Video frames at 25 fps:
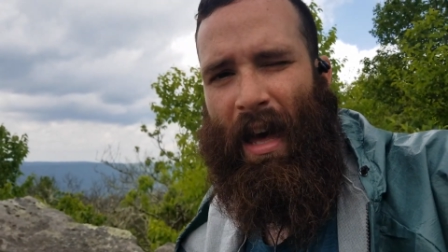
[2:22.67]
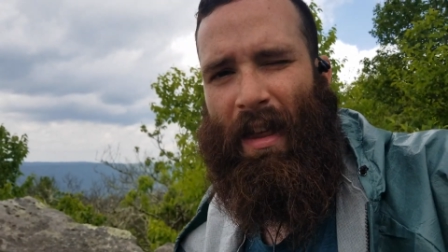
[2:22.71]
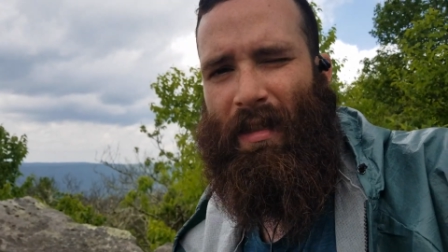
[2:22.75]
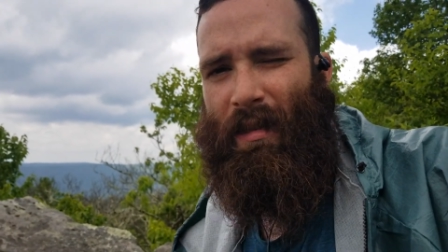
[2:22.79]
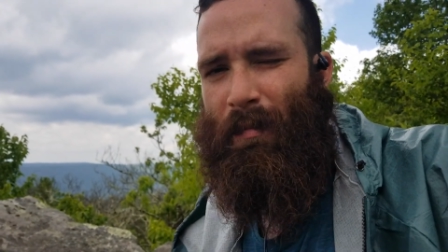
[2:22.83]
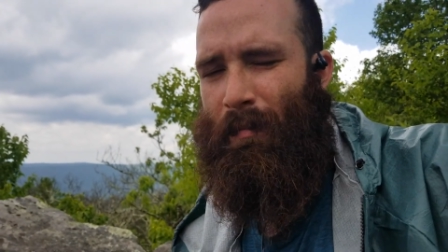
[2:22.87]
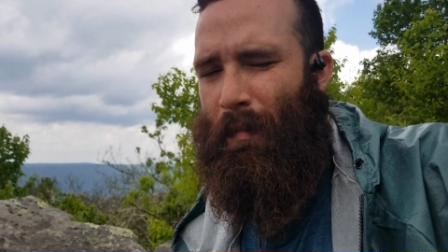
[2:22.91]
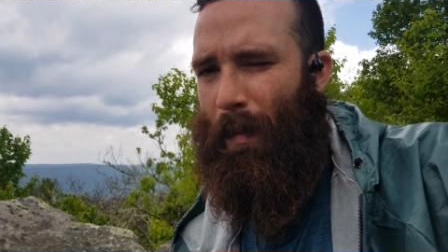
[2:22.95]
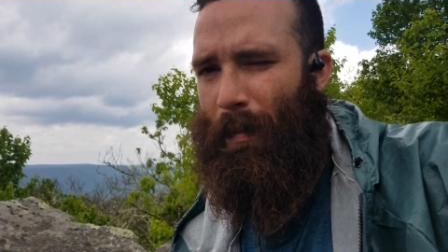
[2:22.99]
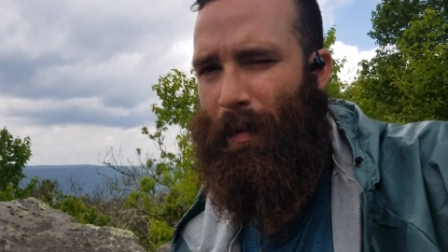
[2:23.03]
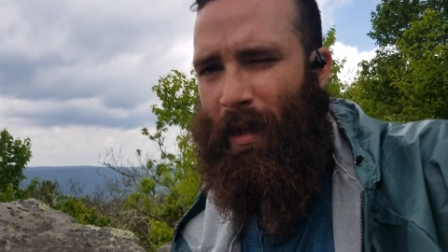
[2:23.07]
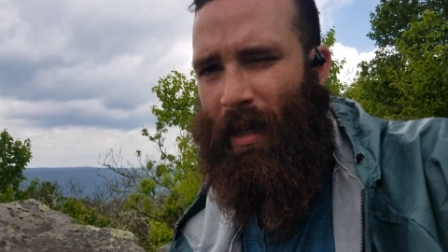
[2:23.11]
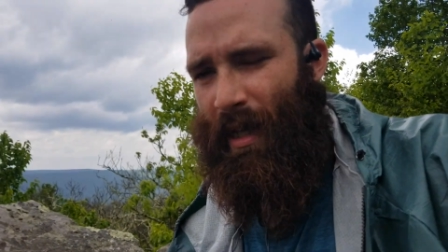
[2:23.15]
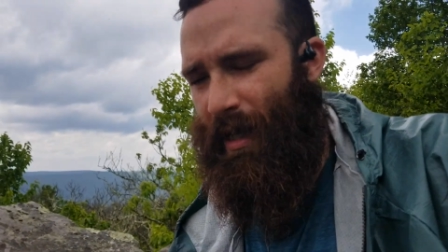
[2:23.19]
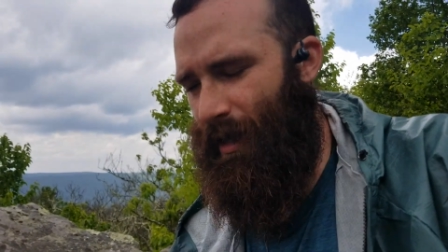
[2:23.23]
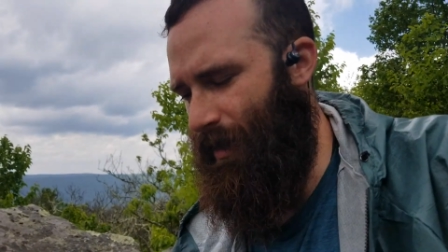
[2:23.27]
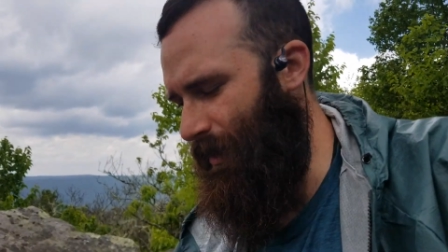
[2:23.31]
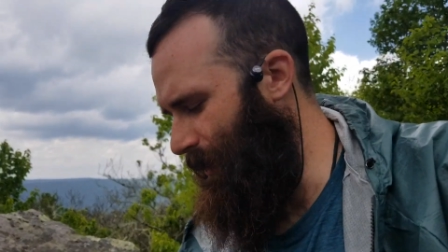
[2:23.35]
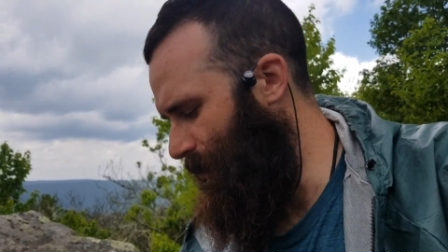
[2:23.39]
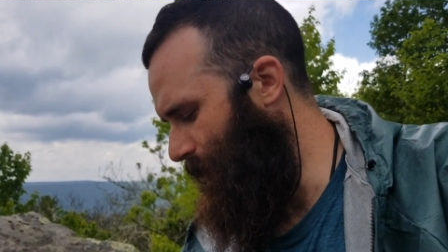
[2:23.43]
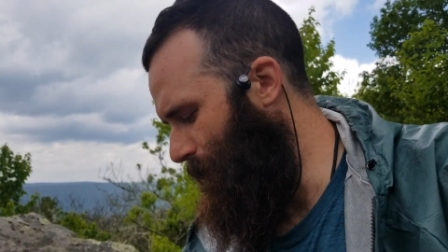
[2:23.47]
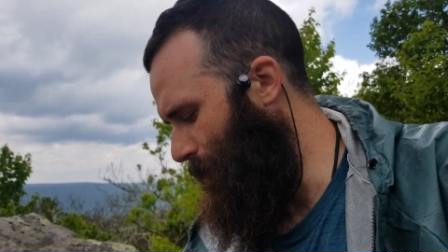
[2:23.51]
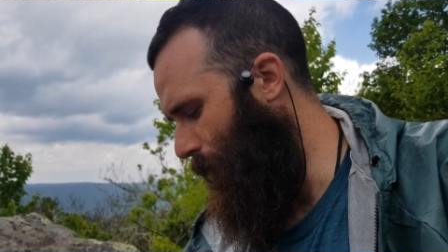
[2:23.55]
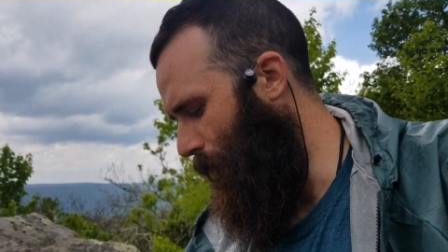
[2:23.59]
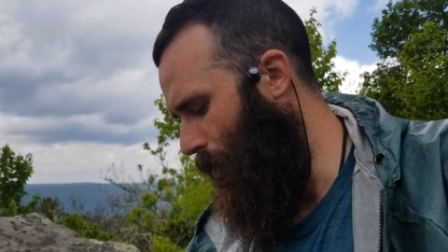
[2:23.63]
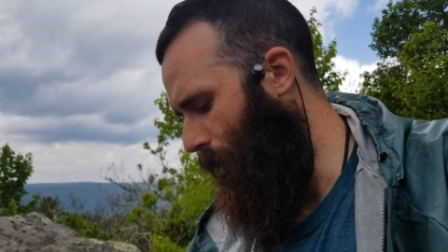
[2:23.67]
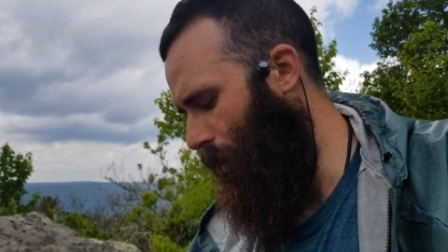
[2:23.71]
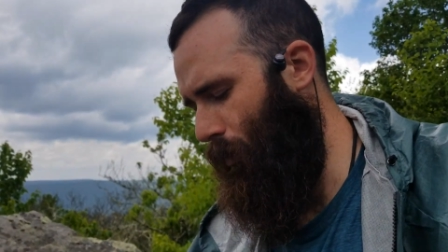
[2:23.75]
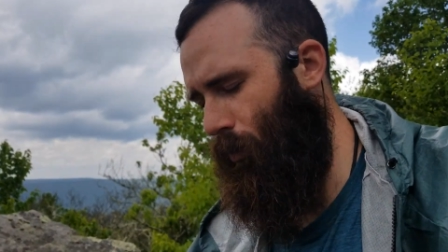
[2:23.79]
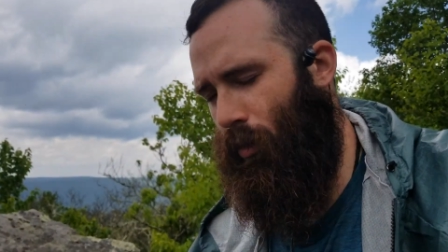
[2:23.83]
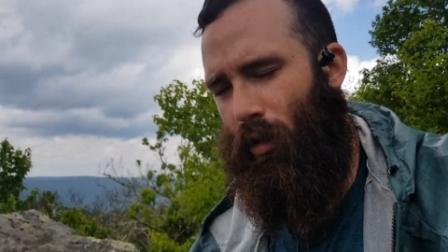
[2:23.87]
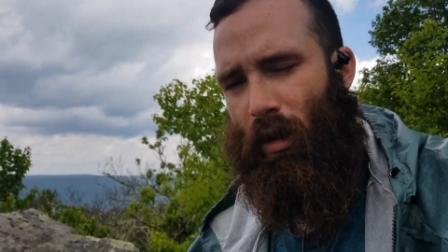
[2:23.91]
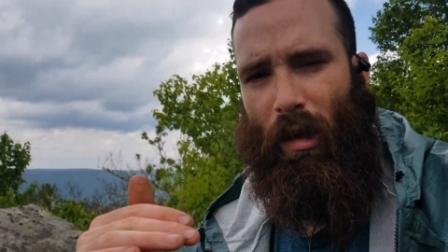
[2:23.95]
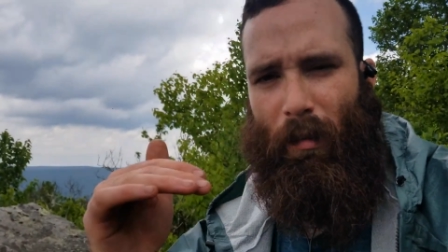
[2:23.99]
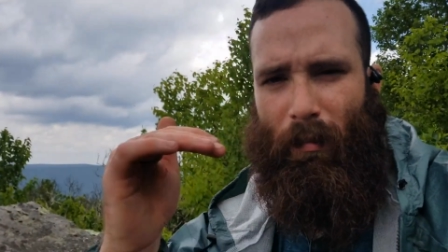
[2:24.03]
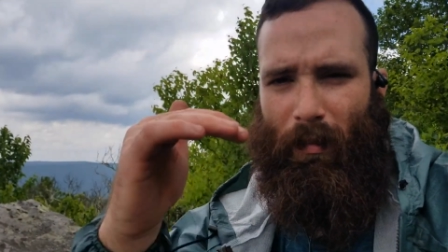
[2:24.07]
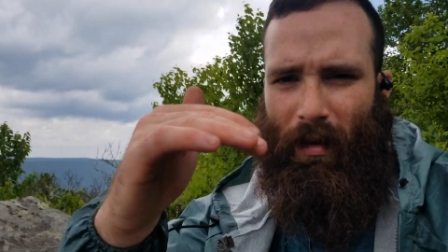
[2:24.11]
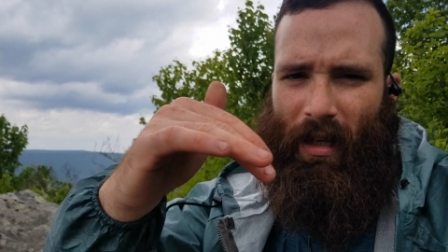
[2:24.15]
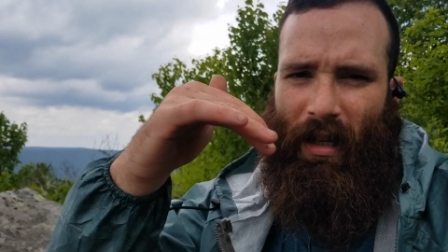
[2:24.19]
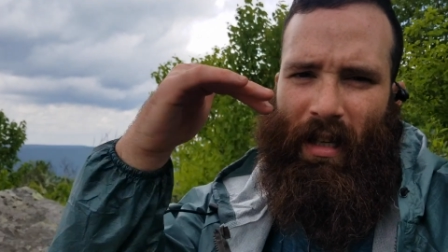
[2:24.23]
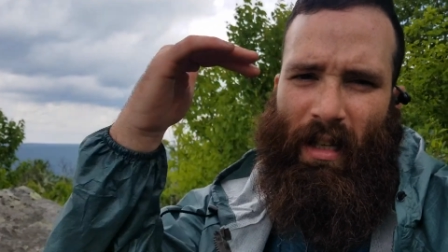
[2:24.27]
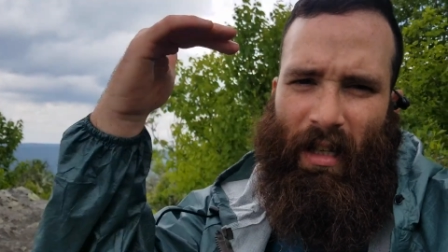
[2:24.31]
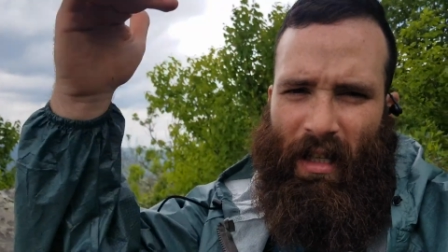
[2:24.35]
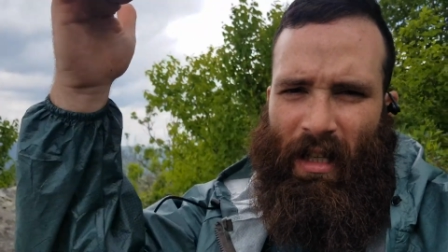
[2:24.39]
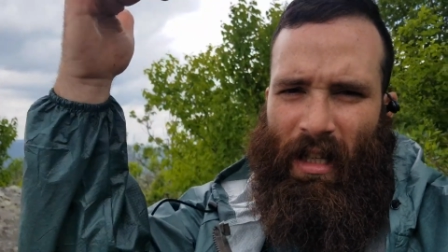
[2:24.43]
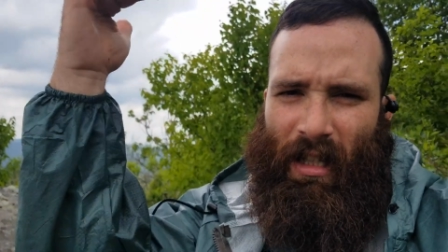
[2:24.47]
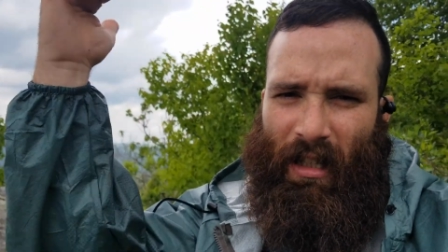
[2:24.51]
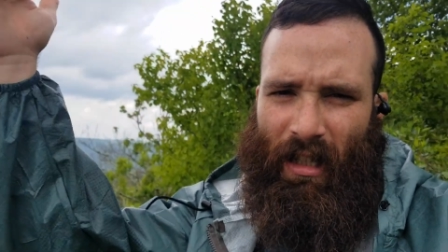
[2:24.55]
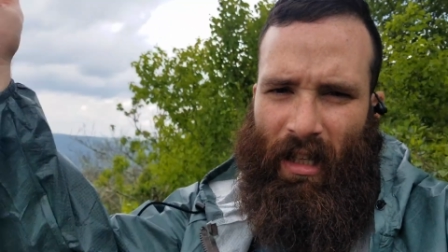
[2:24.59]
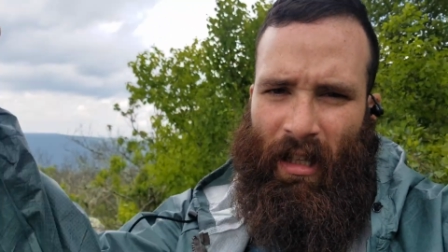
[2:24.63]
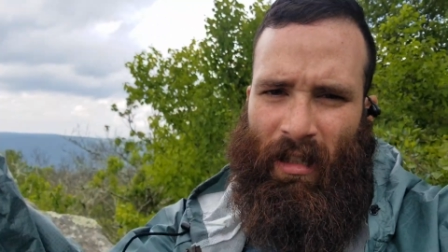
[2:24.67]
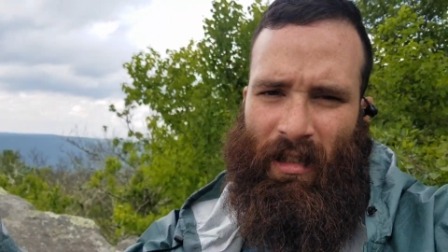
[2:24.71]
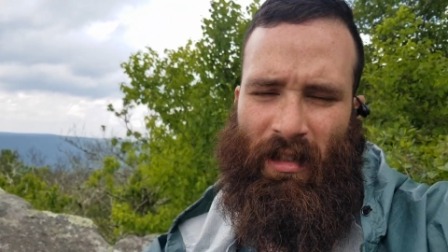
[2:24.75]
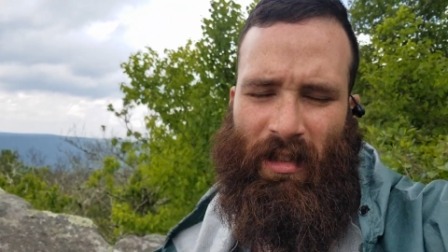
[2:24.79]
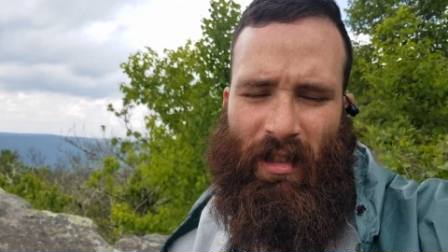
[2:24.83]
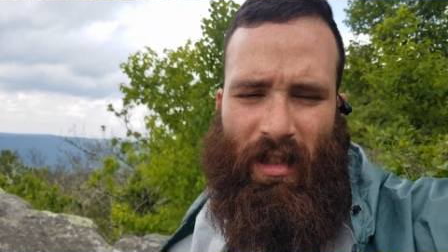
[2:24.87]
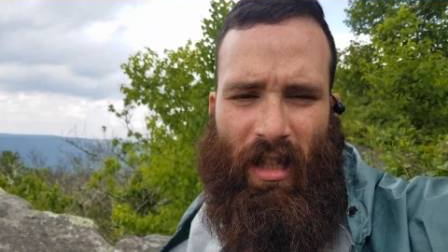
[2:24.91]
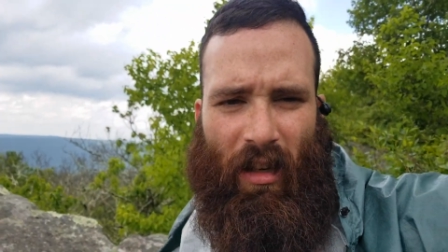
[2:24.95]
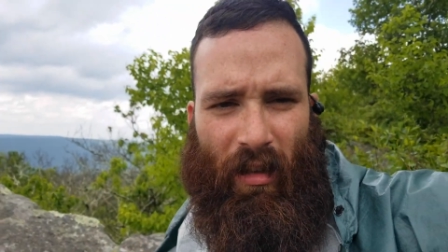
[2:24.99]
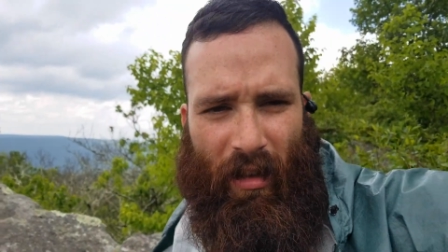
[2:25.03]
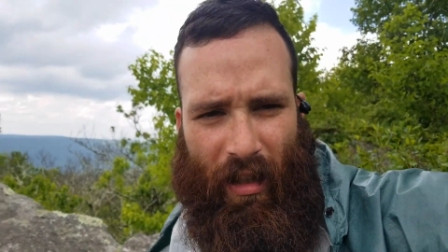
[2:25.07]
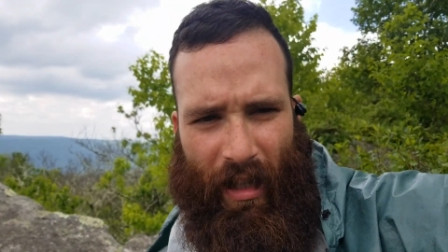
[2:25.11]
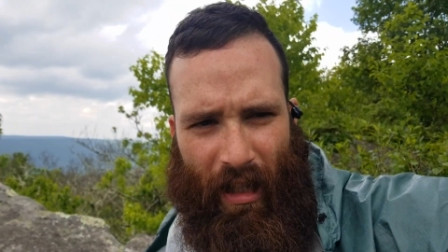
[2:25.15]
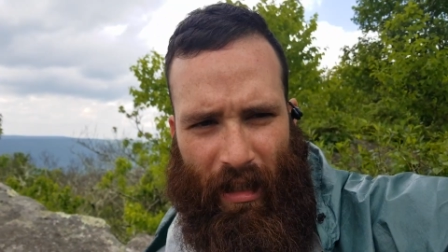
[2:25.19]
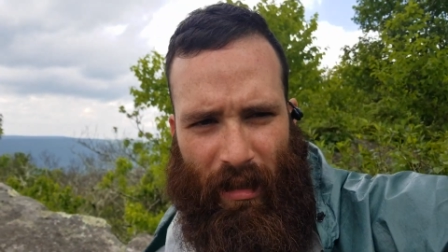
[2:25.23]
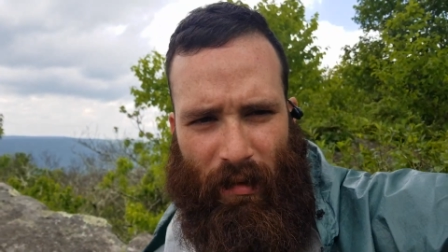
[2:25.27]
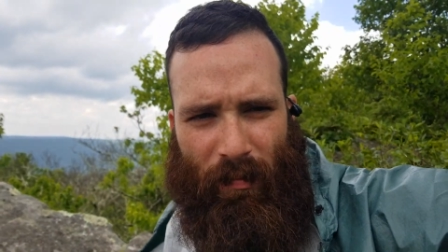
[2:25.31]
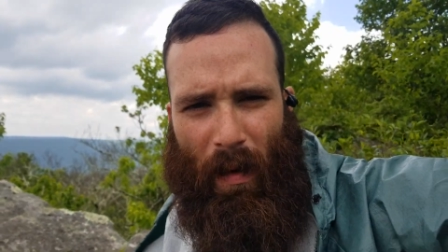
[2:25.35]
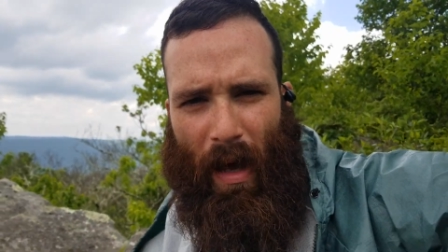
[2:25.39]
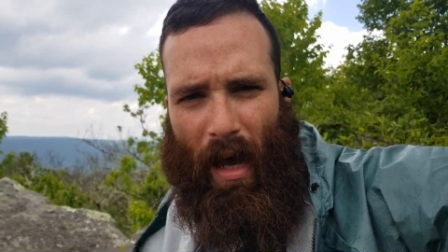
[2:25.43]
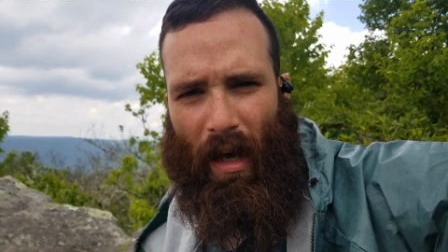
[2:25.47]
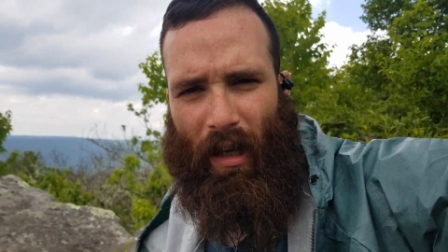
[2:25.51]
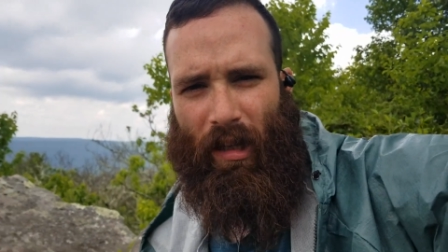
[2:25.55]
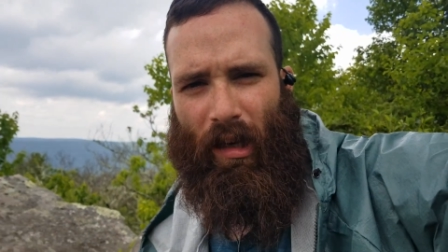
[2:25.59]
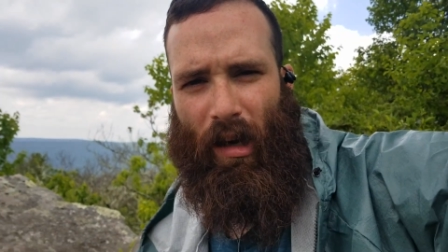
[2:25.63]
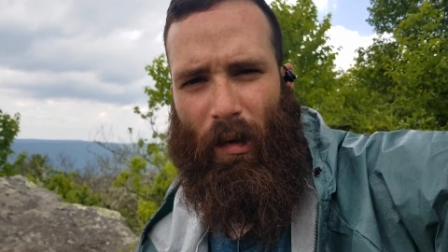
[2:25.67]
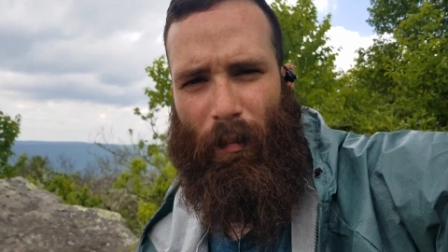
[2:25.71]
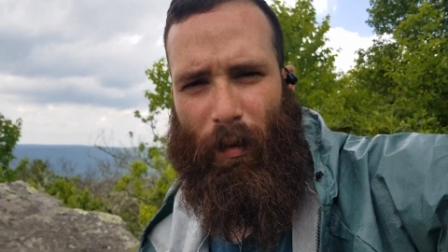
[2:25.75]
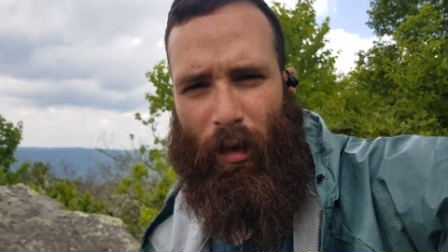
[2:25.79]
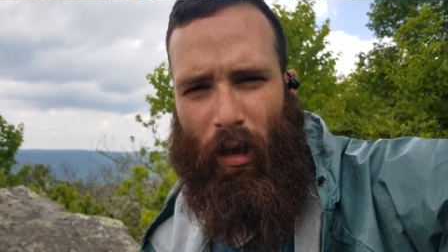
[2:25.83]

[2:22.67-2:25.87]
and then maybe an 18 tomorrow will let me kind of staircase back up.